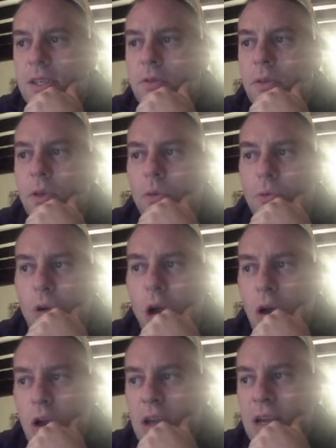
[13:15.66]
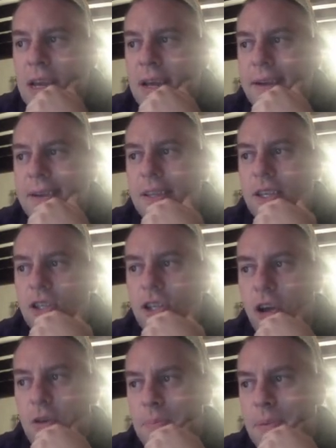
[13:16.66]
from the rock to the
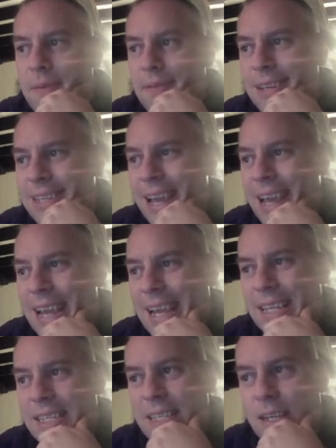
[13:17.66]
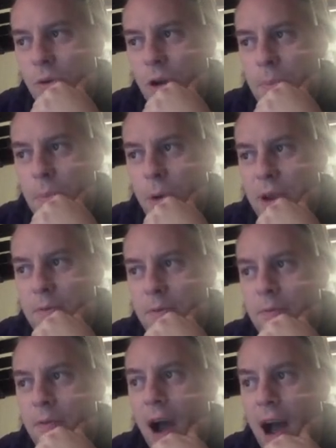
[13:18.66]
stone pivot is
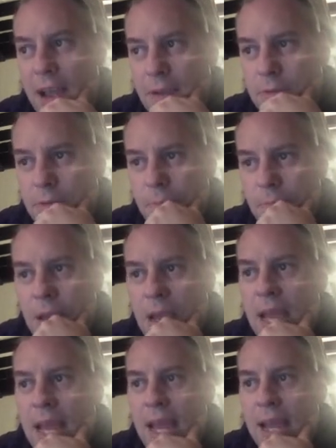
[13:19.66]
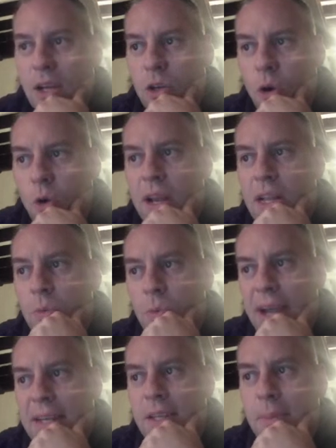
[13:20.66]
0.5. Ignoring the
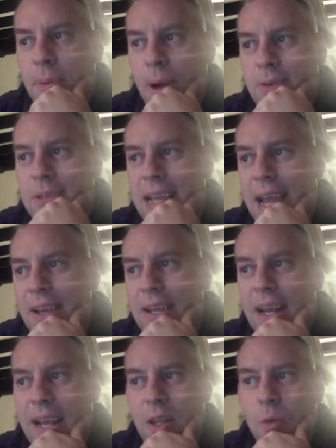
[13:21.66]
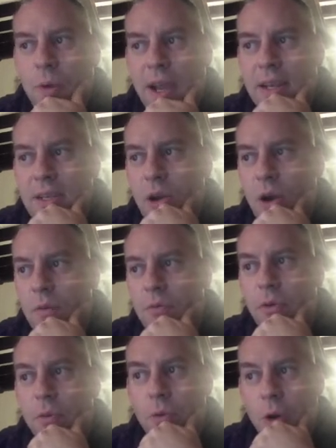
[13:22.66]
weight of the post, calculate the weight of
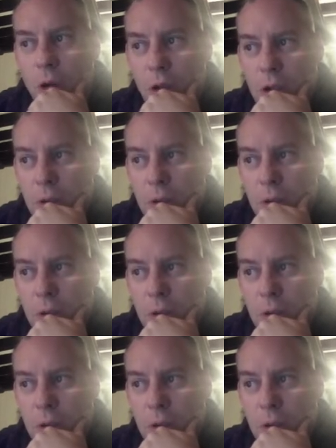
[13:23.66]
the rock.